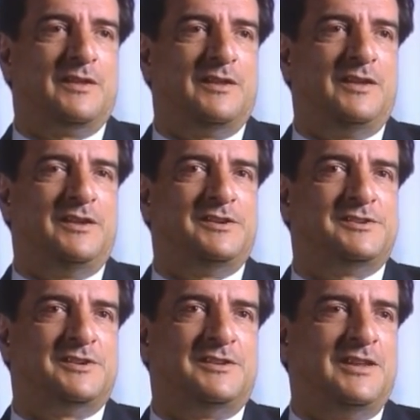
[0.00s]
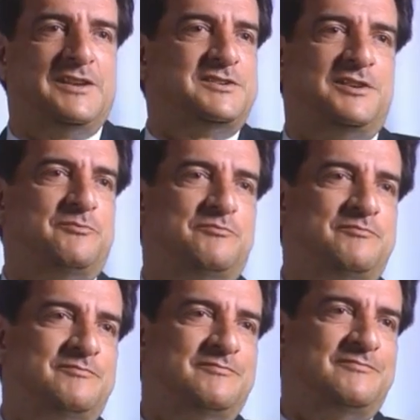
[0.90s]
is an excellent
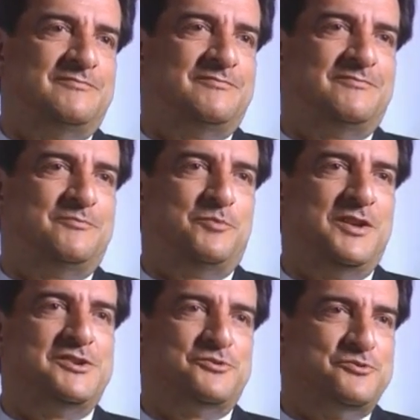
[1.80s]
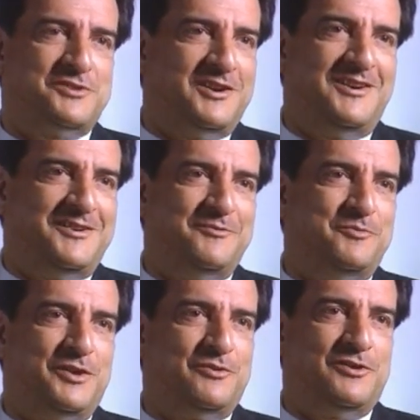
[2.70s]
place to start,
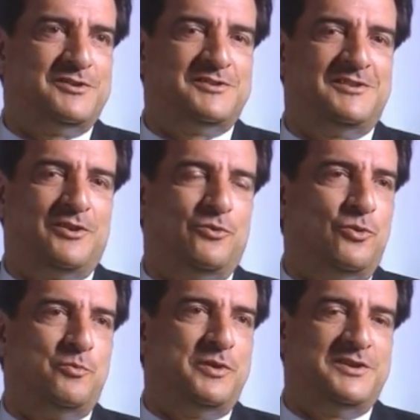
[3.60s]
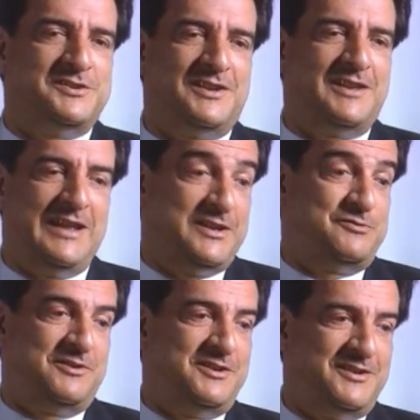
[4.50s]
because the companies, and
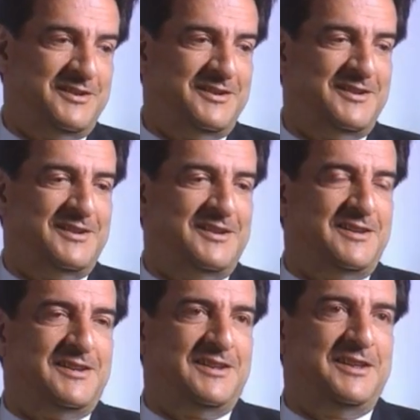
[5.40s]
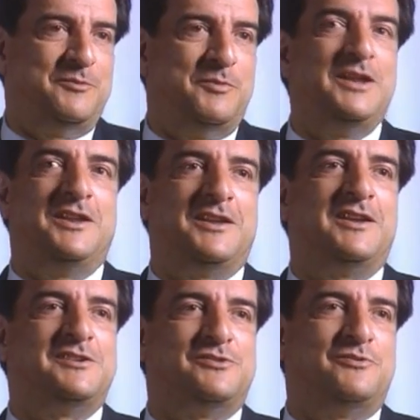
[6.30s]
actually in many
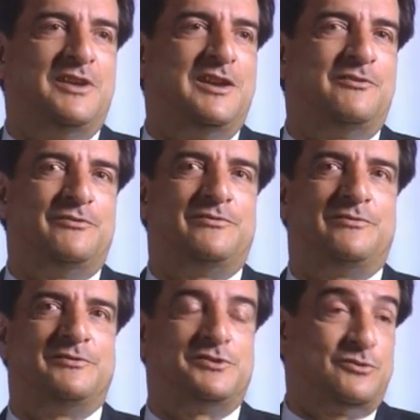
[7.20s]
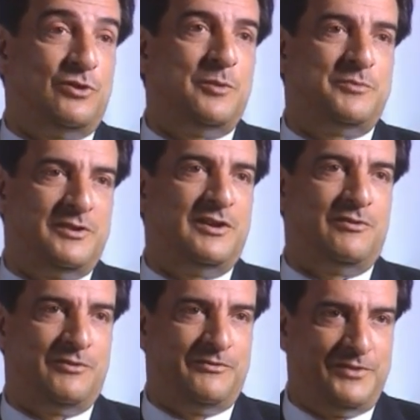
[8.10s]
cases we have stopped
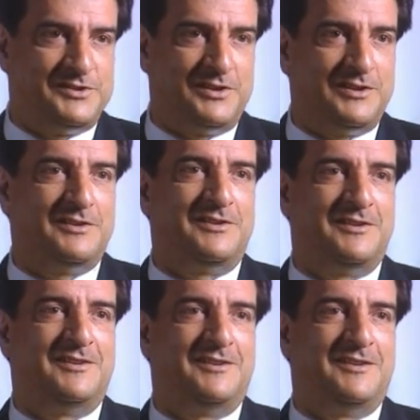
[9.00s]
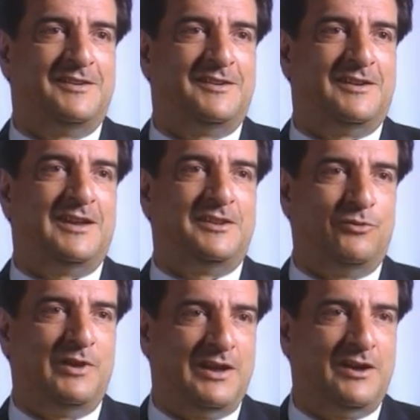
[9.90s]
our visit at the
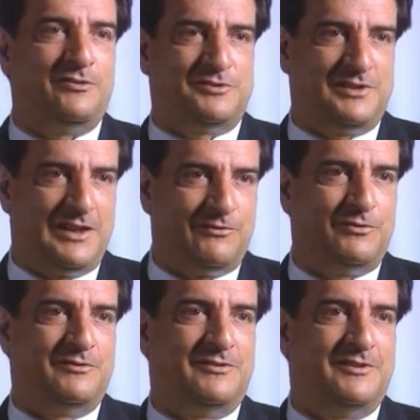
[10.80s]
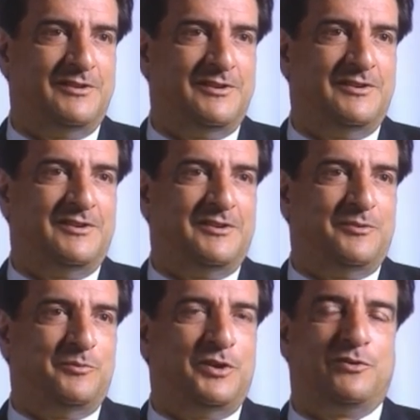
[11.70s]
warehouse level,
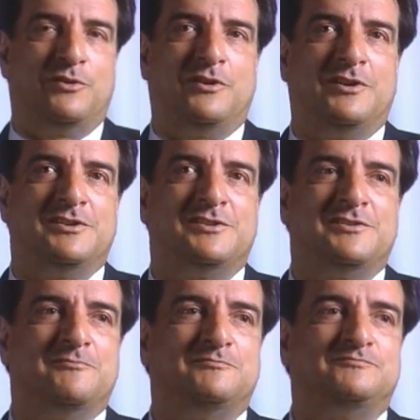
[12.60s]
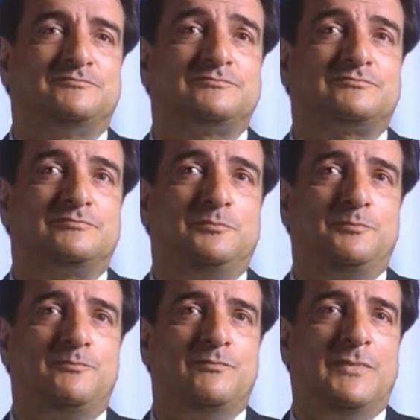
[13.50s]
because
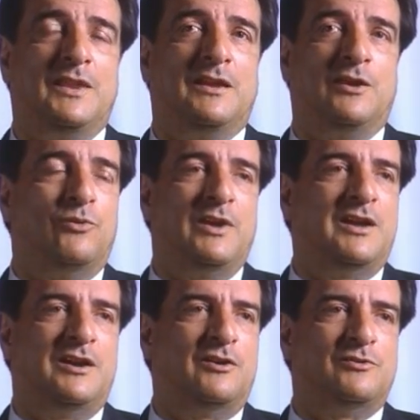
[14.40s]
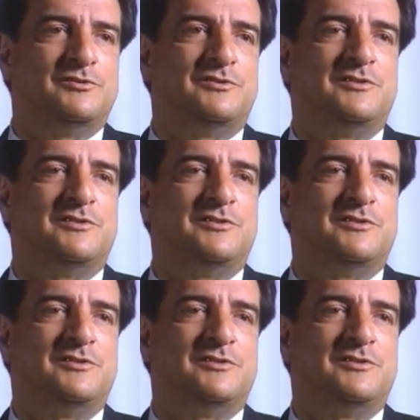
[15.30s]
a warehouse